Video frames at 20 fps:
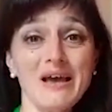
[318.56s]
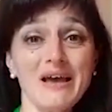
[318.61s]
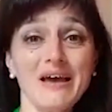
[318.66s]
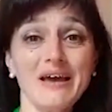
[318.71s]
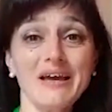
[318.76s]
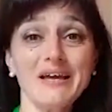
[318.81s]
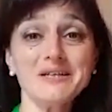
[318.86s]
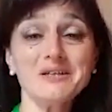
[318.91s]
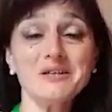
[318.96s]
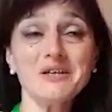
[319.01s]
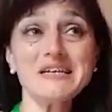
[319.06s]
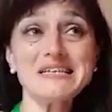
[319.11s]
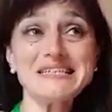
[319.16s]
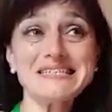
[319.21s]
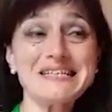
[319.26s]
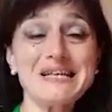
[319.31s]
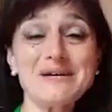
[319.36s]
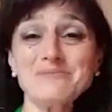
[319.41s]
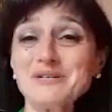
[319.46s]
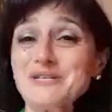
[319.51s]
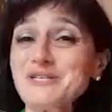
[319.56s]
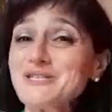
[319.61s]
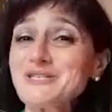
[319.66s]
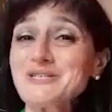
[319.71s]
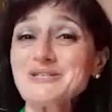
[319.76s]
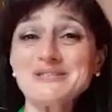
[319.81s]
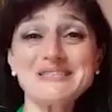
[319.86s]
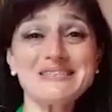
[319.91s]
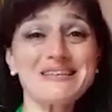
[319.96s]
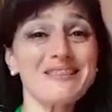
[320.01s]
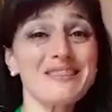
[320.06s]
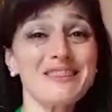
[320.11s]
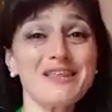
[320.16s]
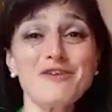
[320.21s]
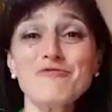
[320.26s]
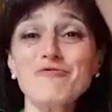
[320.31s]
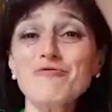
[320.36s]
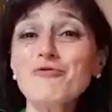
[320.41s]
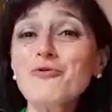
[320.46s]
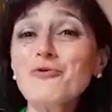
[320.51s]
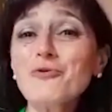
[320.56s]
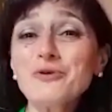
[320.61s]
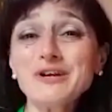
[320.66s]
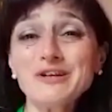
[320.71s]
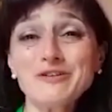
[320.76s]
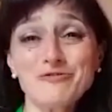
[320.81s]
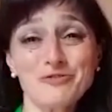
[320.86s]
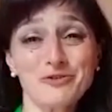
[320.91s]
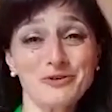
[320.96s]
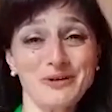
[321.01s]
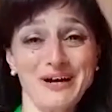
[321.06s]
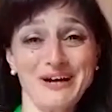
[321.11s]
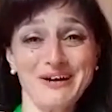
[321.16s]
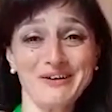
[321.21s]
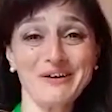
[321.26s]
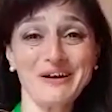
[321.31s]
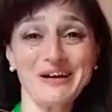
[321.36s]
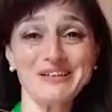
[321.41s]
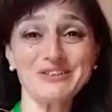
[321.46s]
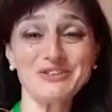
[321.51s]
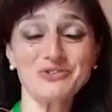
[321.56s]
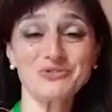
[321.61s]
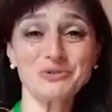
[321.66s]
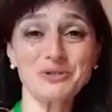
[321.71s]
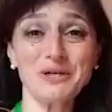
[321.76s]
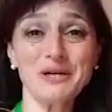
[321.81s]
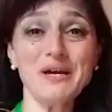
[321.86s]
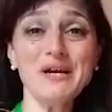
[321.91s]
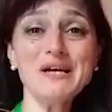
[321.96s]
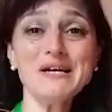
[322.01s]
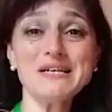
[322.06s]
and Islam is not something foreign for our country.